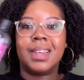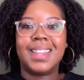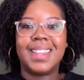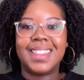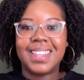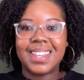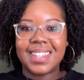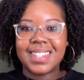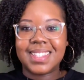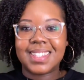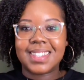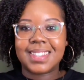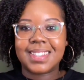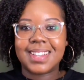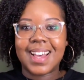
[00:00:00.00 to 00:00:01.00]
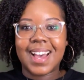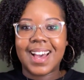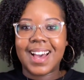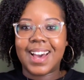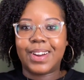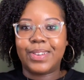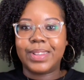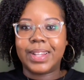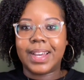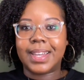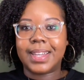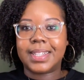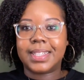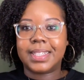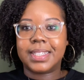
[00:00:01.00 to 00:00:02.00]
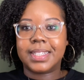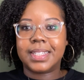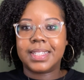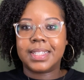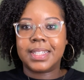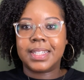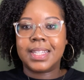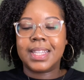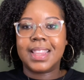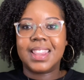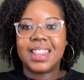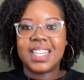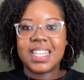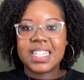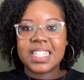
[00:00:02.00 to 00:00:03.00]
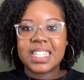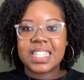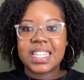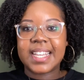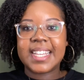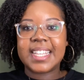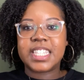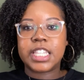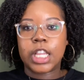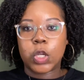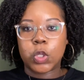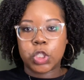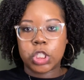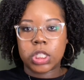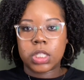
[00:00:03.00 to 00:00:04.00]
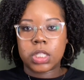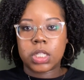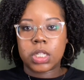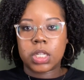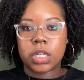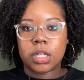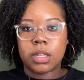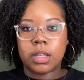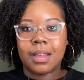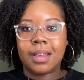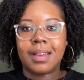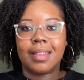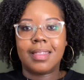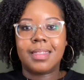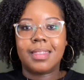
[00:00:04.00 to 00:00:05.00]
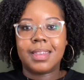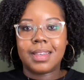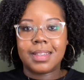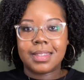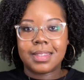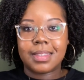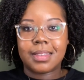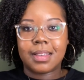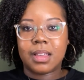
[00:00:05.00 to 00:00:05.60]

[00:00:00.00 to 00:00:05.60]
This I don't like. This is lotion. This,